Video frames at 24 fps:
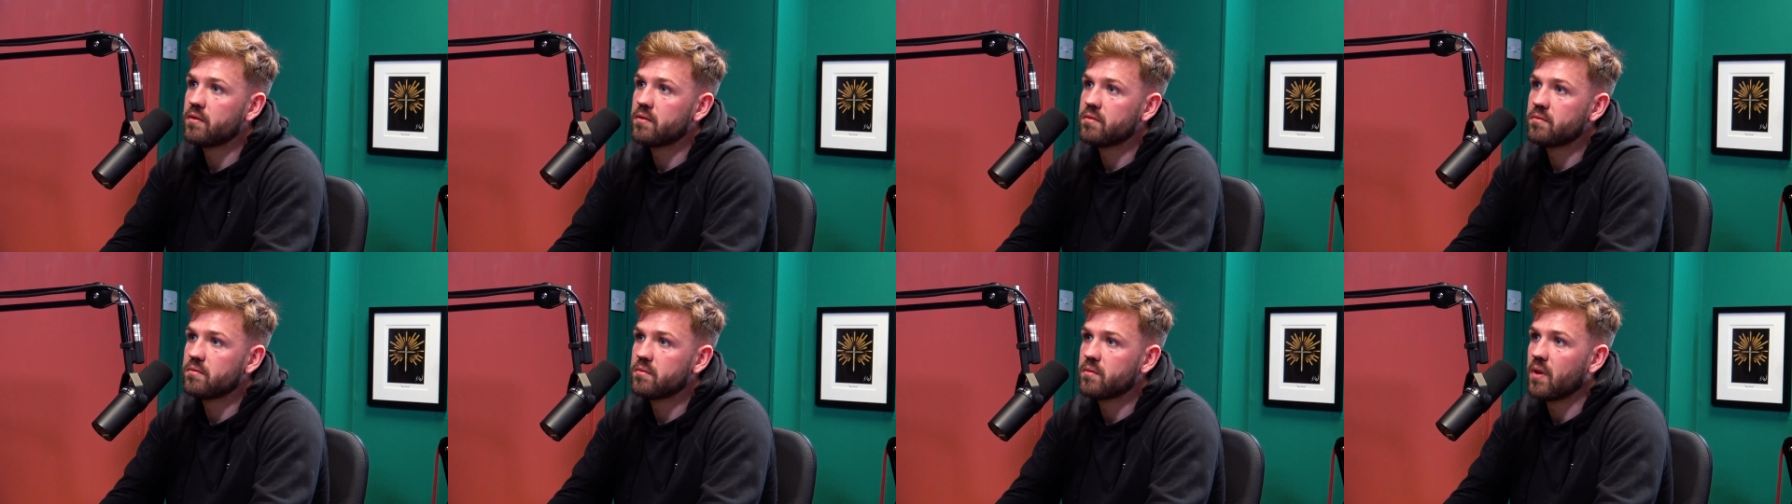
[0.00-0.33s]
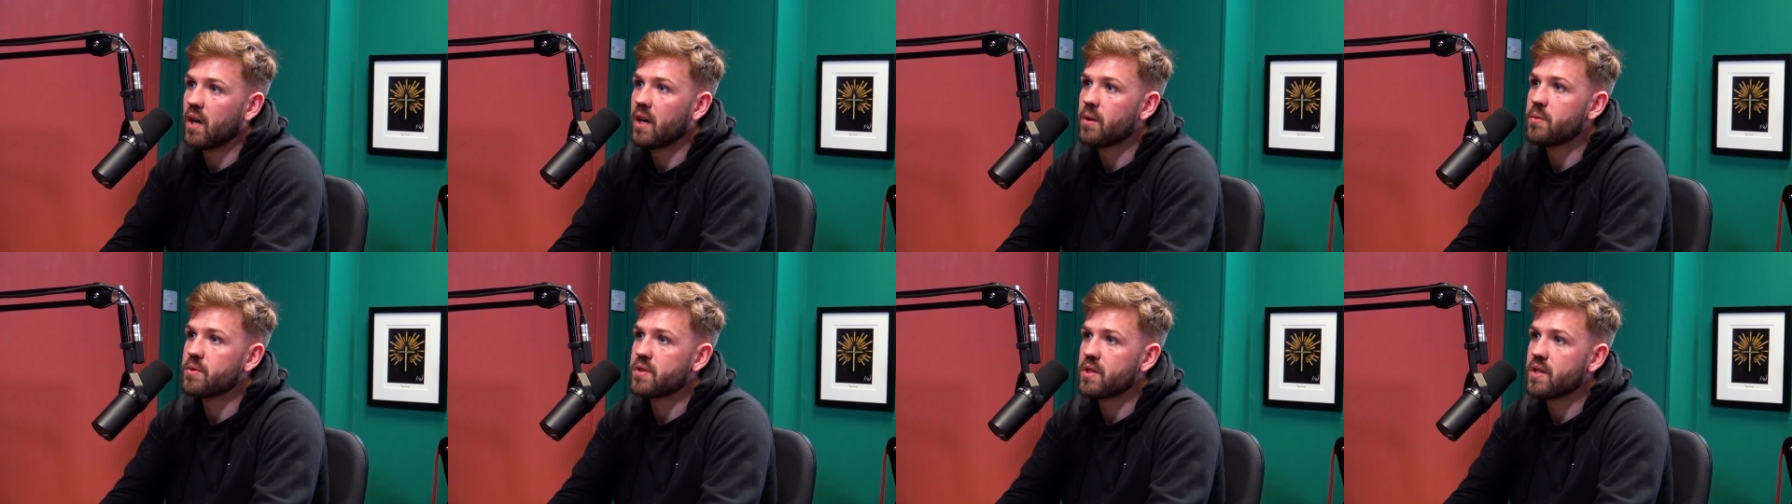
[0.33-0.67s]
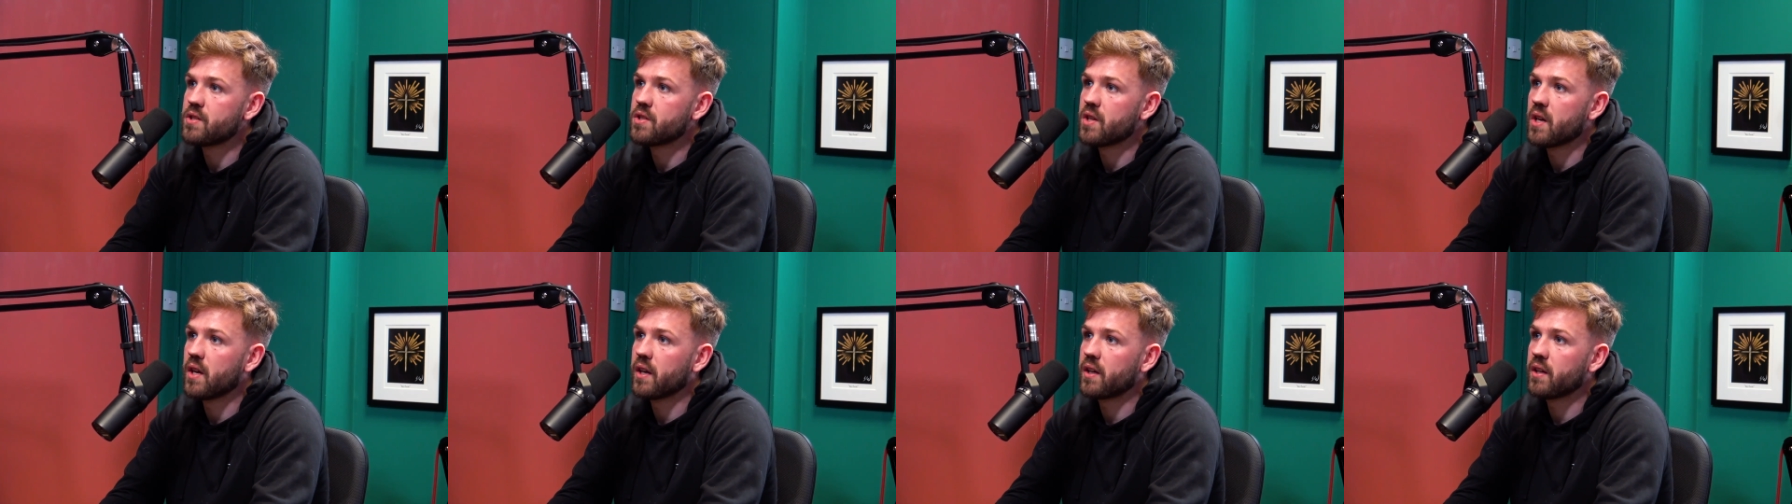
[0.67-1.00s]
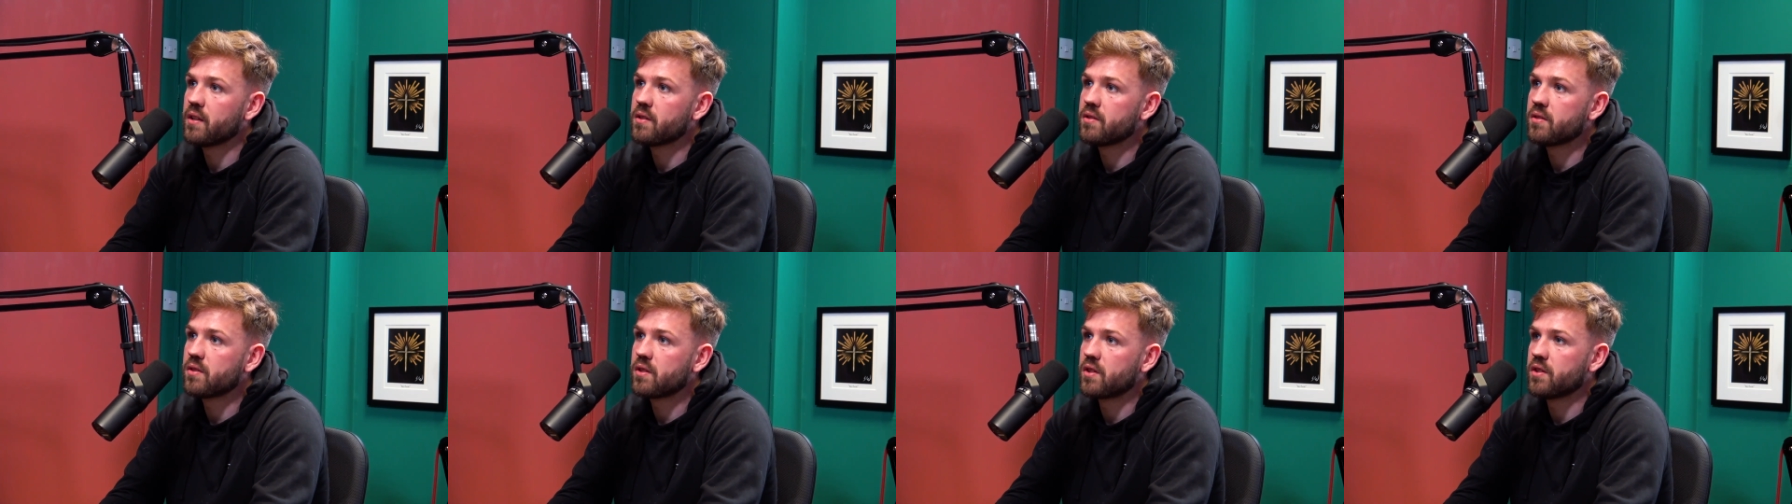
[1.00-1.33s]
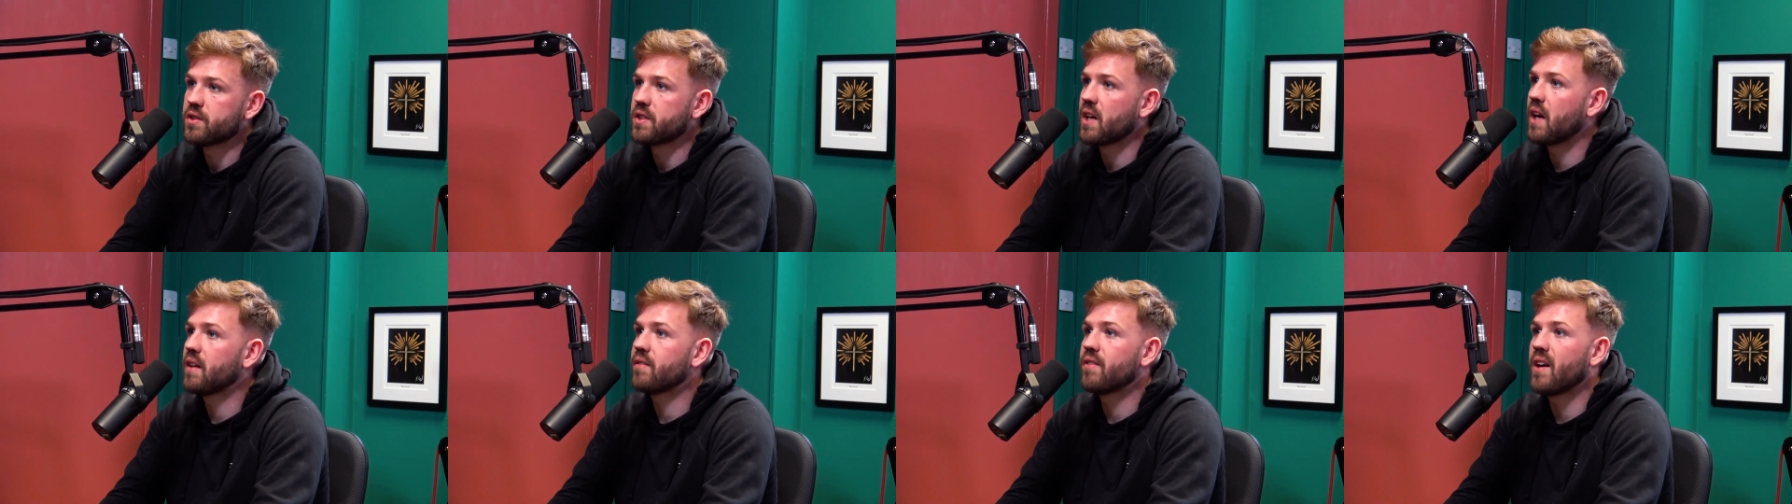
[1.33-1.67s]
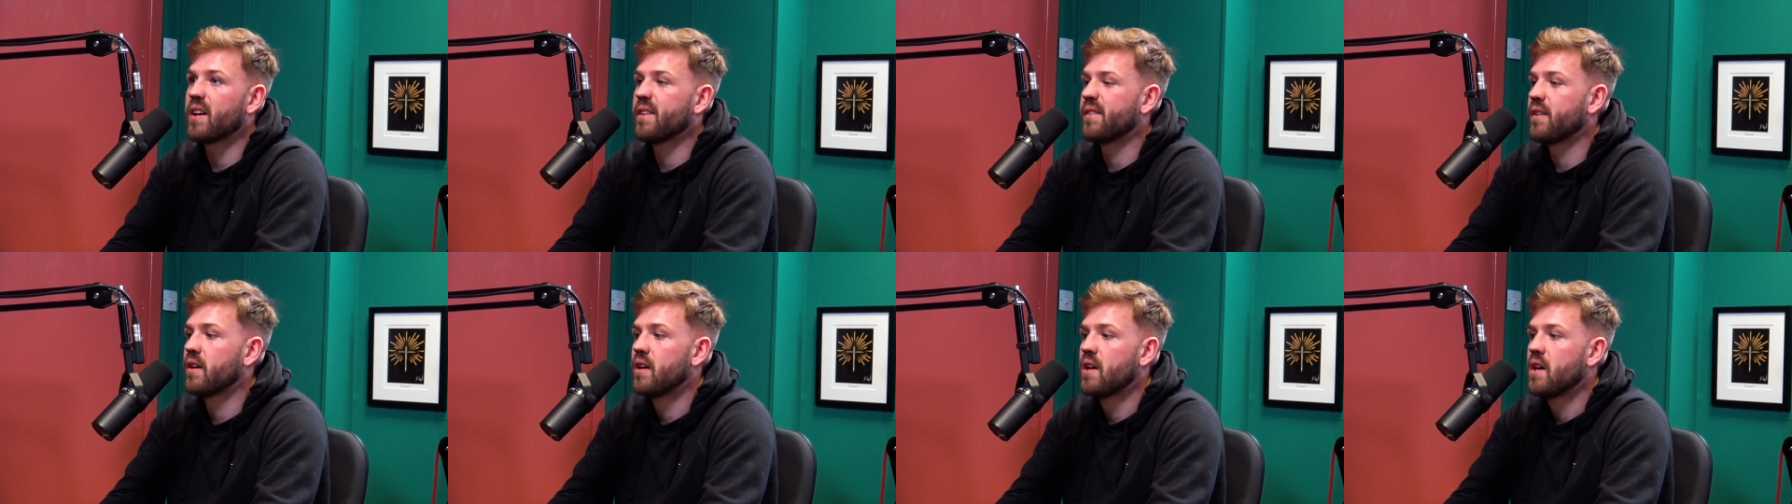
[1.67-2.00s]
Yeah. I would say check-ins because I've
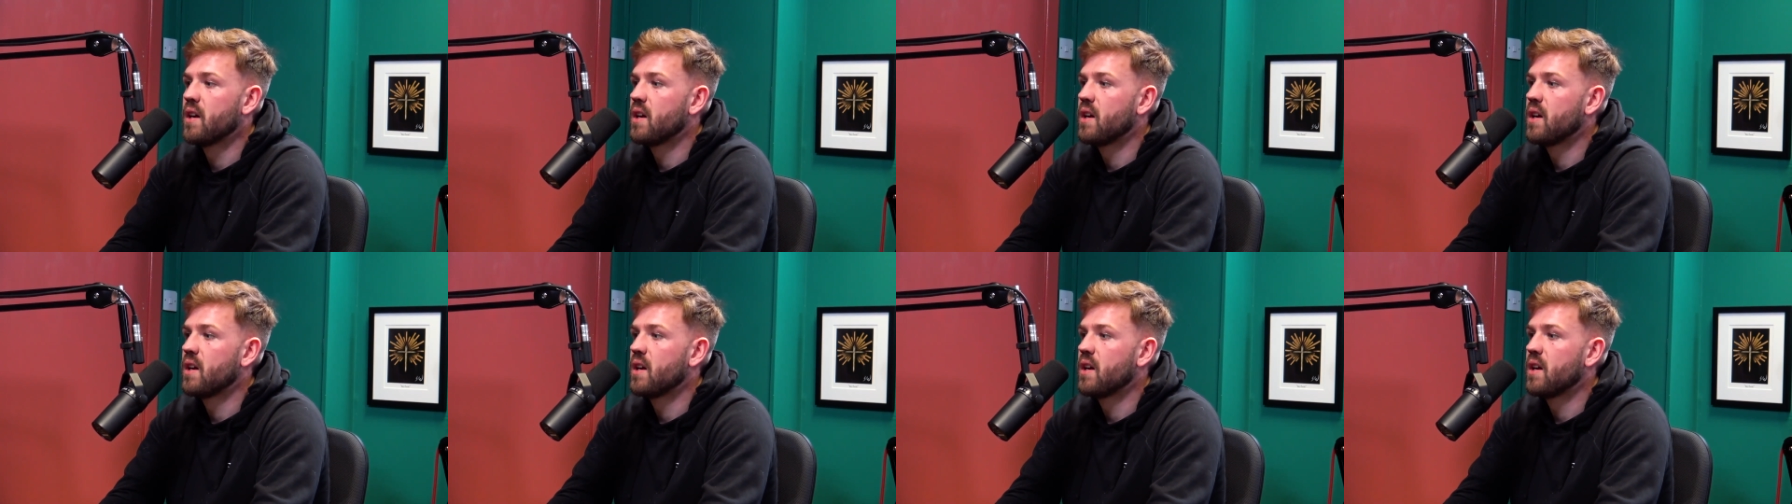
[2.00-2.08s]
had